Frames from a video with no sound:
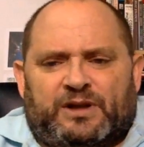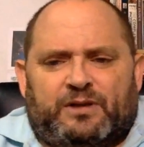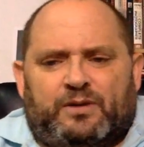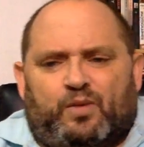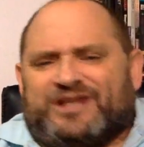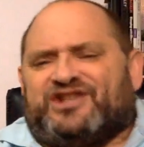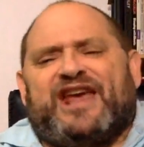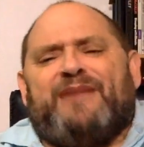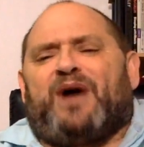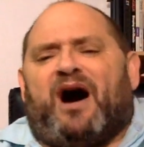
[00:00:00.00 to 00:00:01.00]
What
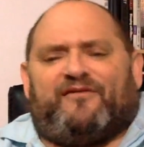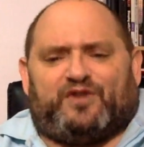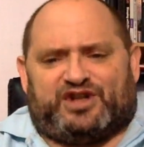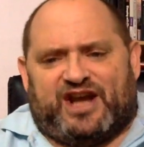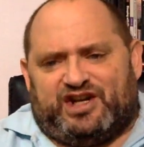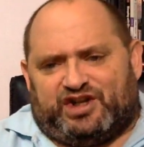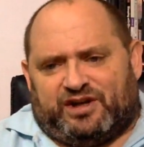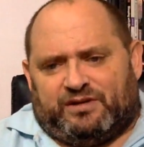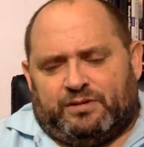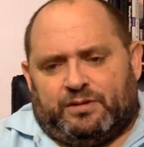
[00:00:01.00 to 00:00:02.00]
same
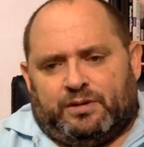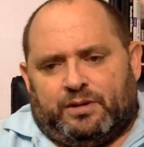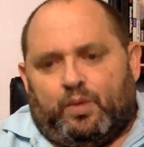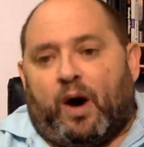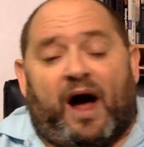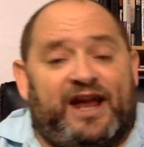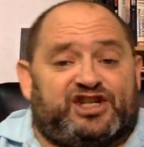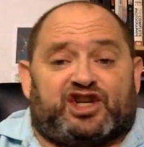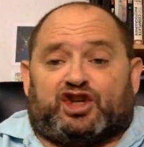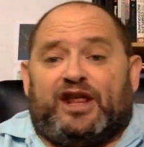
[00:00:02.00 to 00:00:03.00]
conversation? Well,
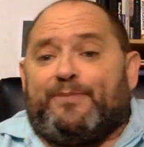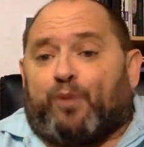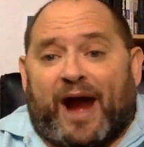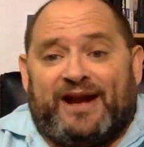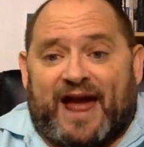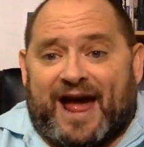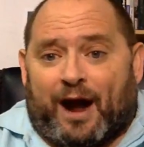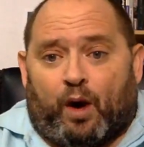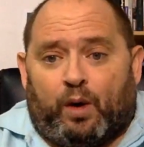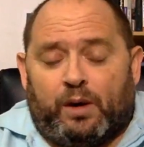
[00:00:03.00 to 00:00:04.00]
he's asleep right
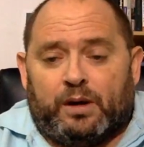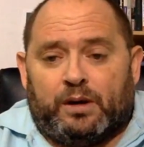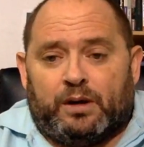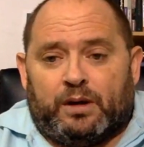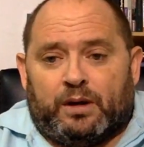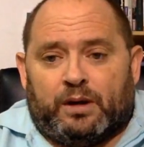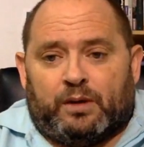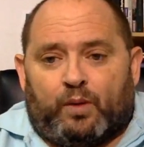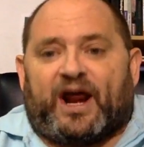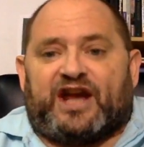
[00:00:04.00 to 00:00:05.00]
now.
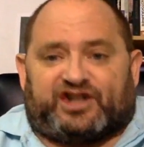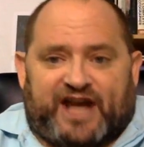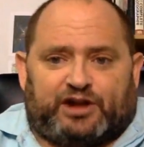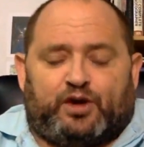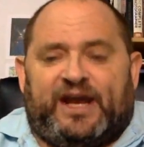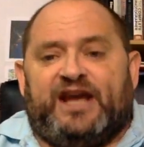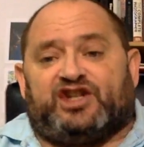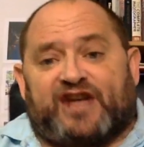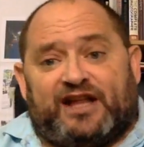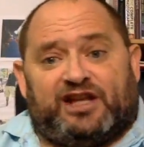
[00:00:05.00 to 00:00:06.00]
What he
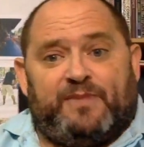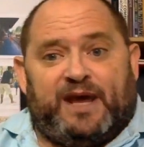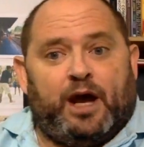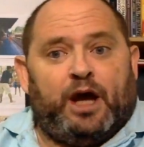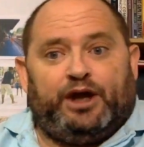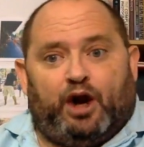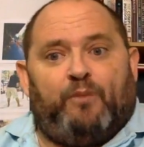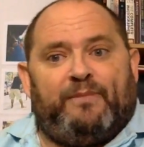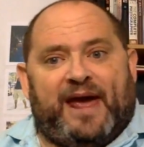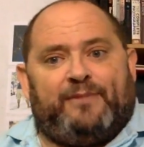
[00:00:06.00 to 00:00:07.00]
said to me, you know,
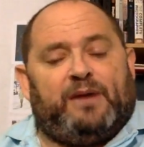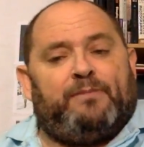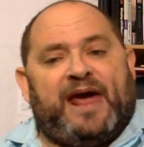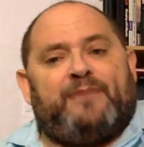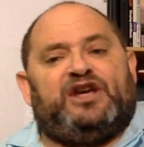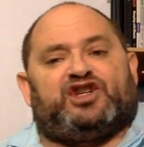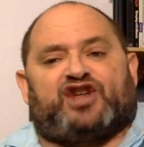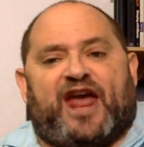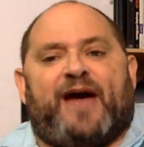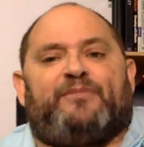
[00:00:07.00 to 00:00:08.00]
maybe
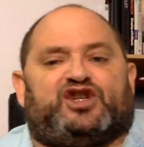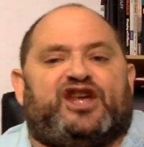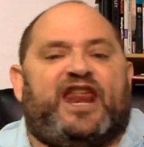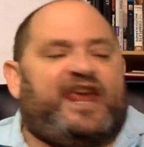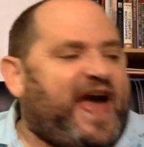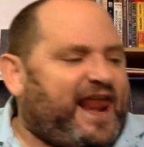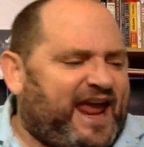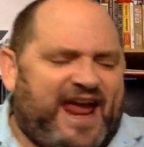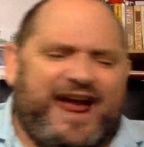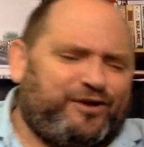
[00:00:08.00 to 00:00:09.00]
Sam is getting out of
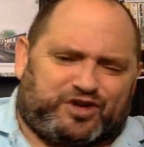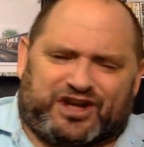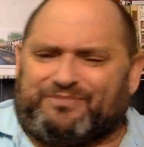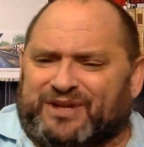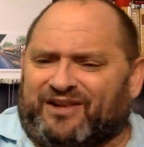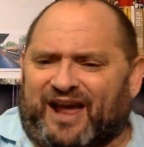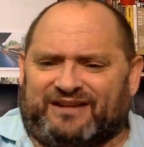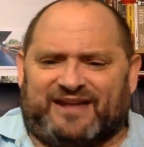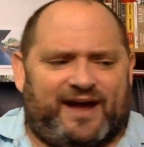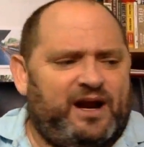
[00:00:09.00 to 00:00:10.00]
hand or something
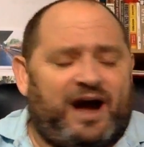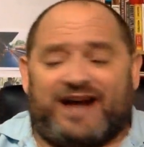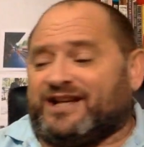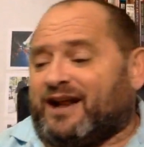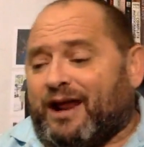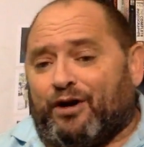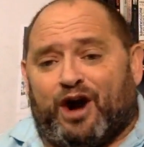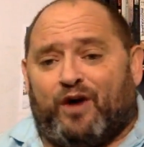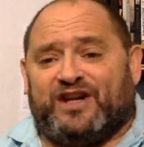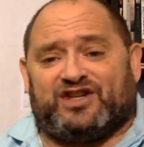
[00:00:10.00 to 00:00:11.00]
like that. I said, I don't
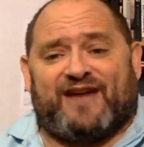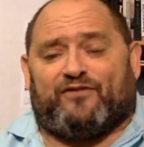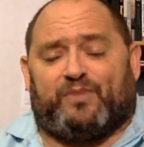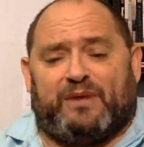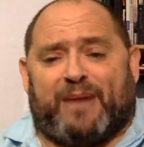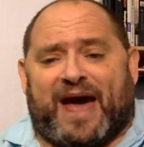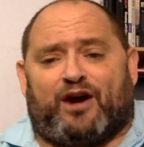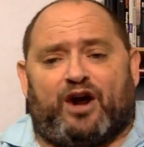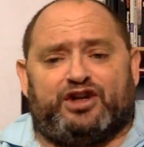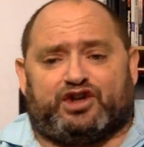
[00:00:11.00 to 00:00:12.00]
know. He's never been bad
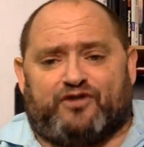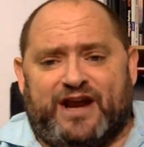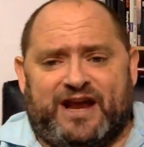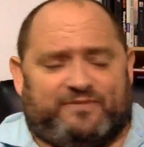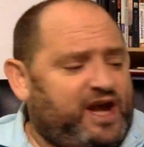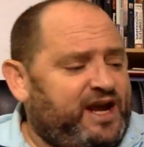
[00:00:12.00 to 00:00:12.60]
on the streams.